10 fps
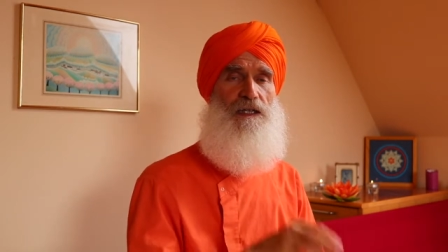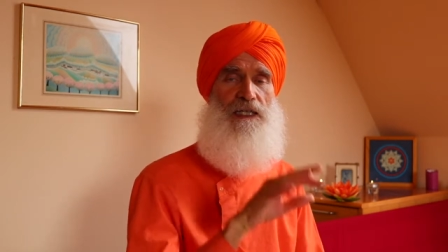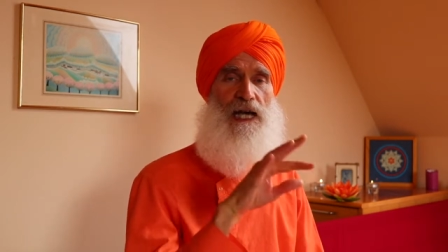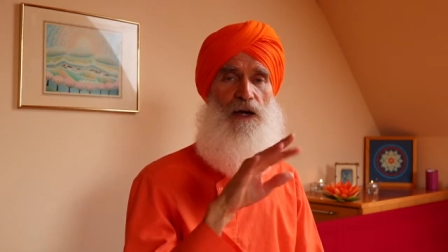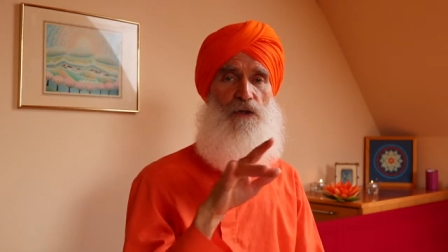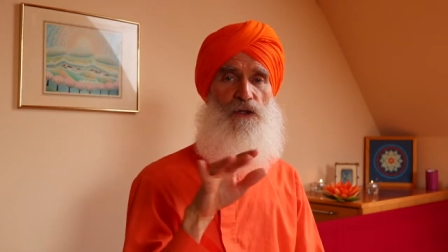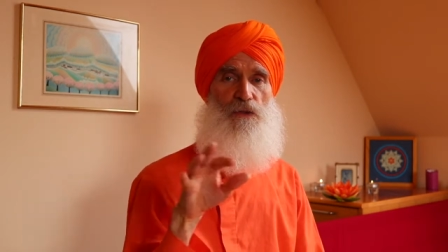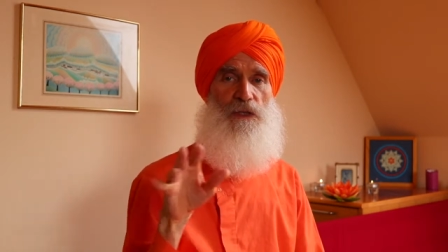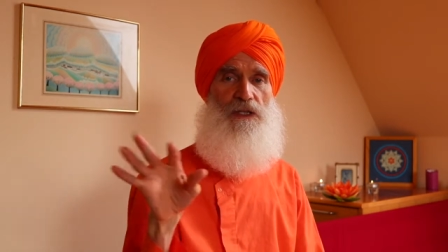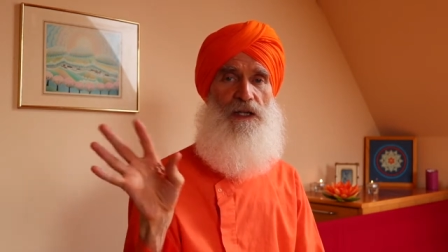
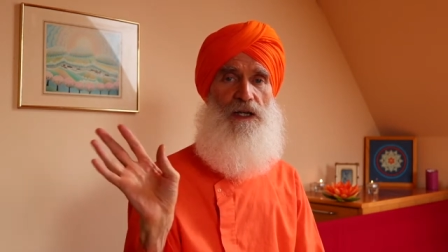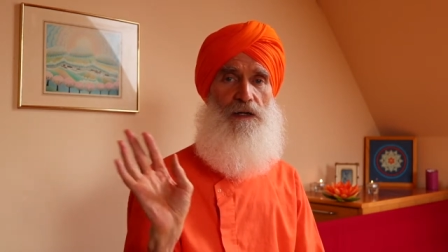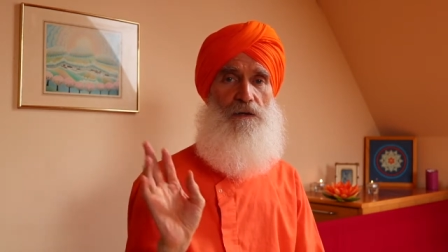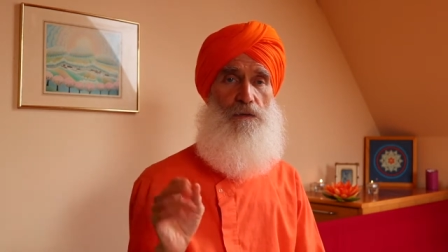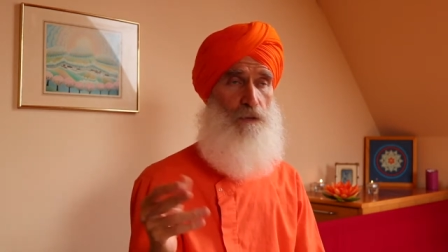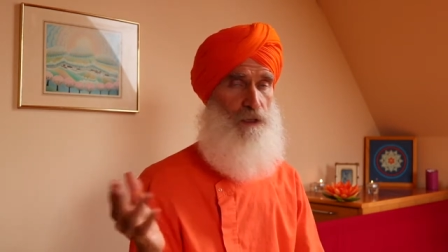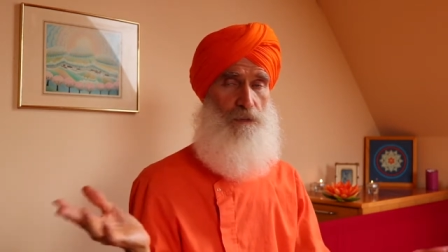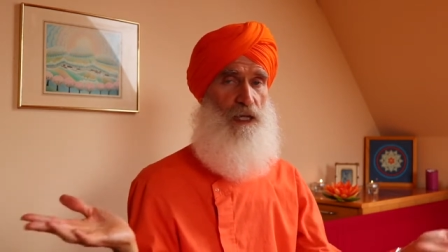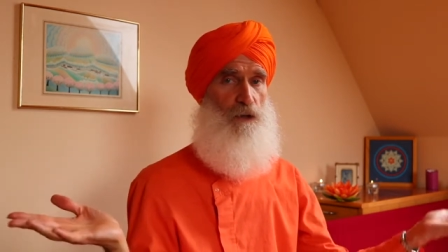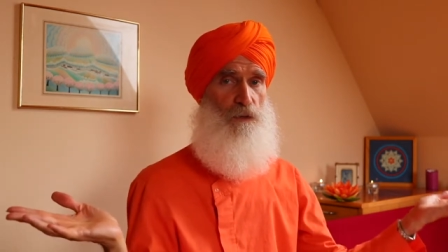clouds with their, which
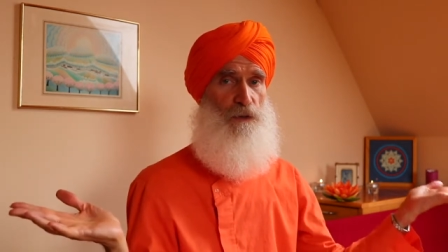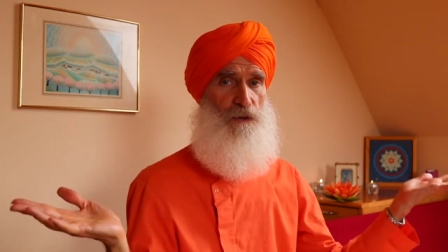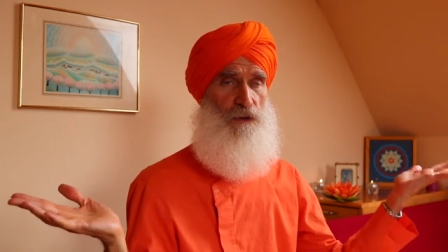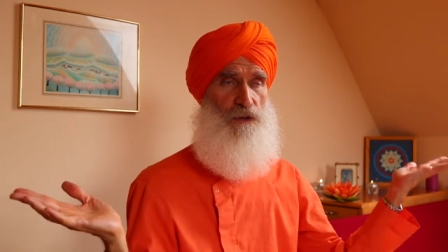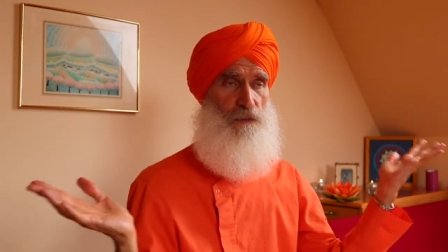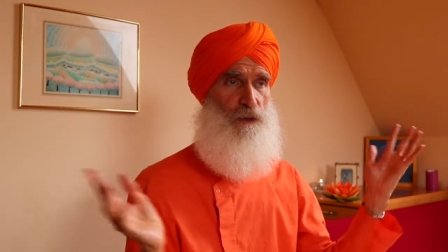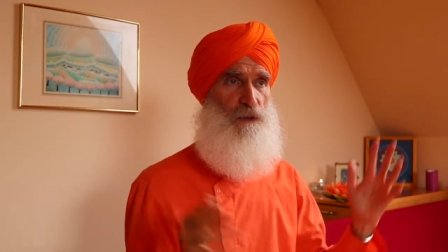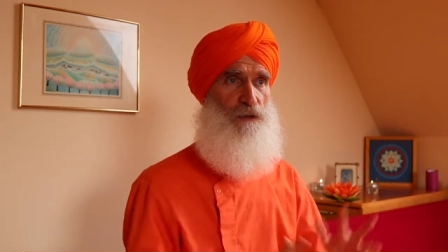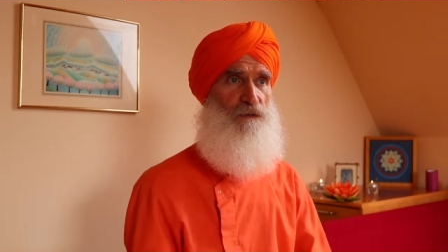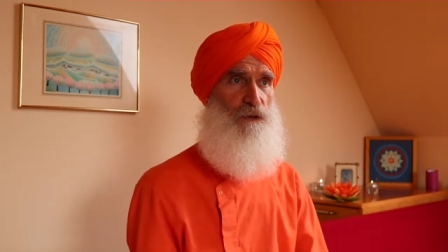may also be
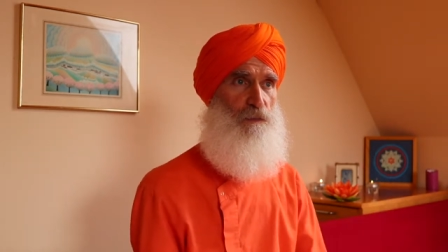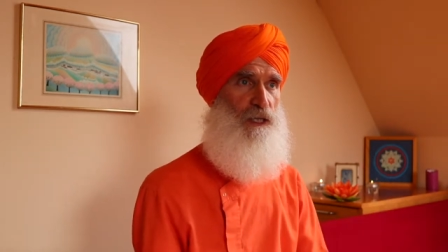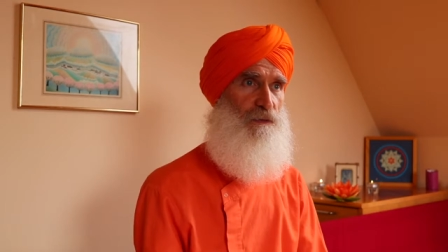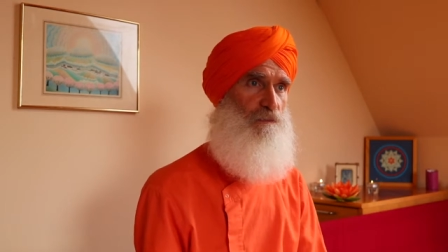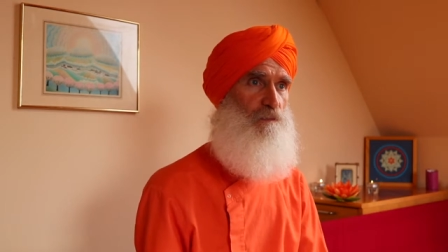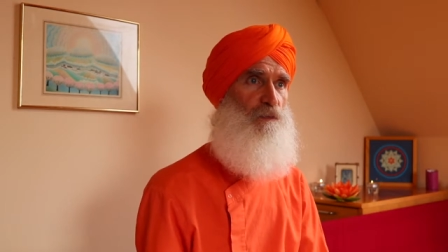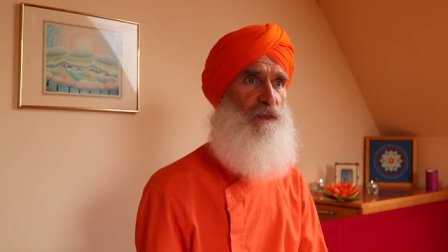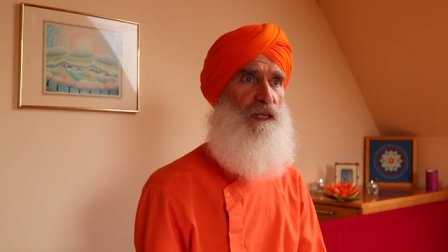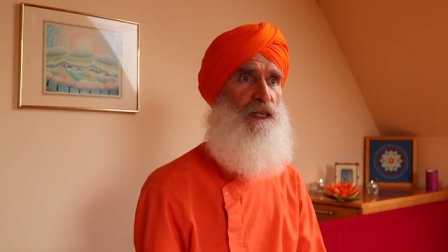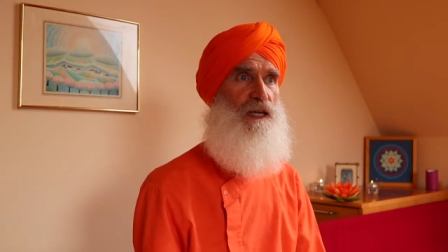beautiful, but
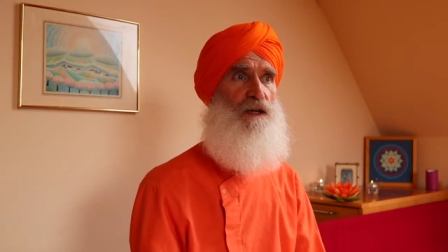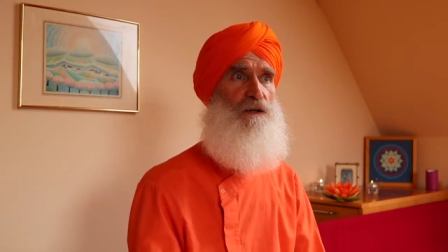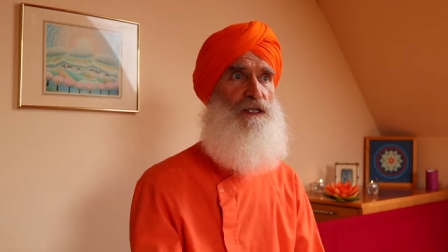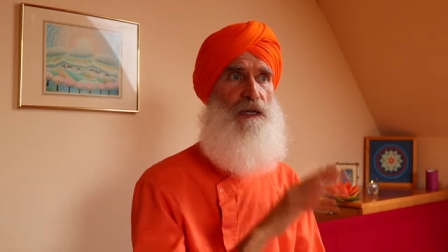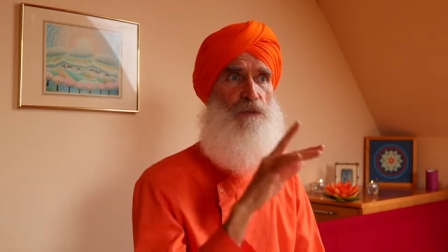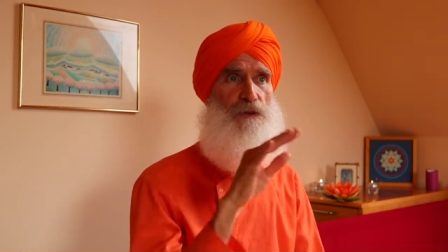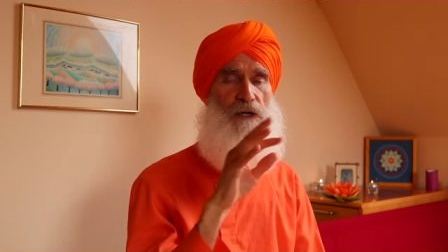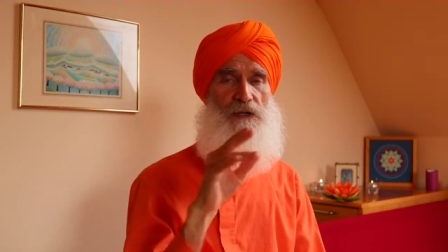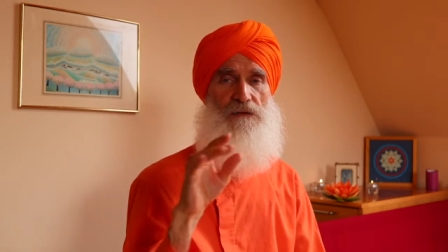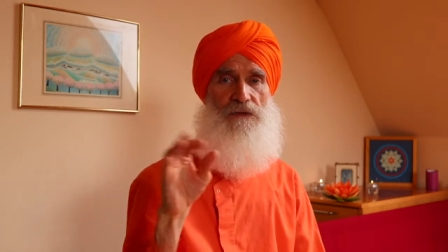their
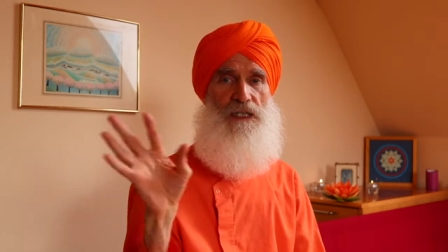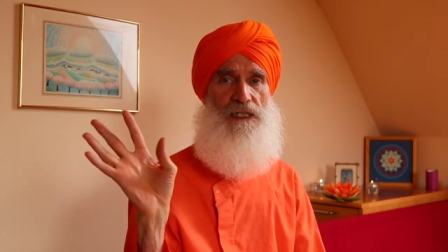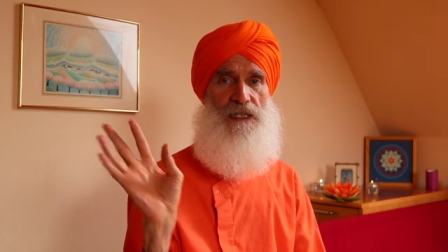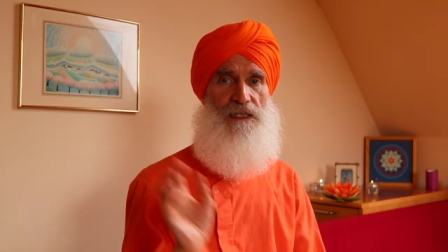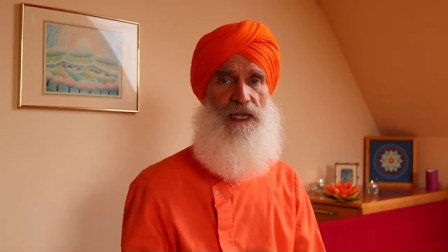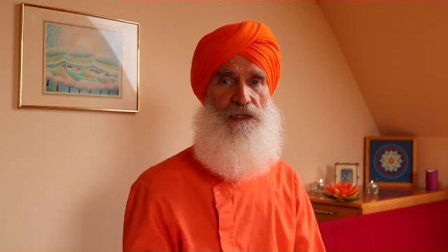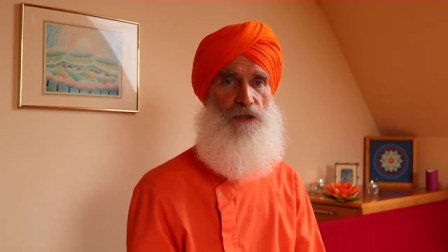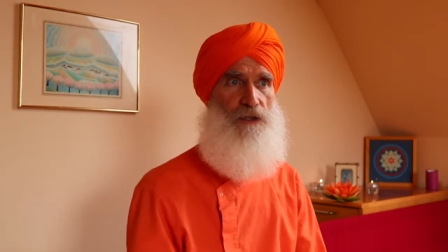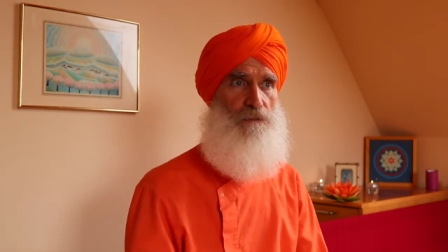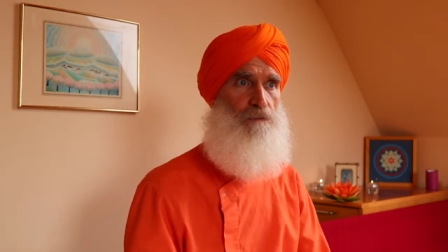temporary, fleeting nature.